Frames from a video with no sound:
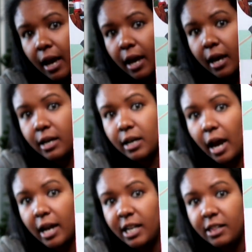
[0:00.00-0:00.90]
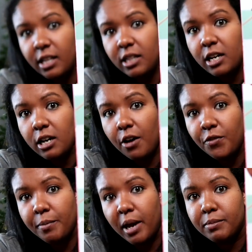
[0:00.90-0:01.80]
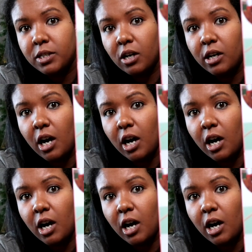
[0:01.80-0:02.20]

And anything that I got from Amazon,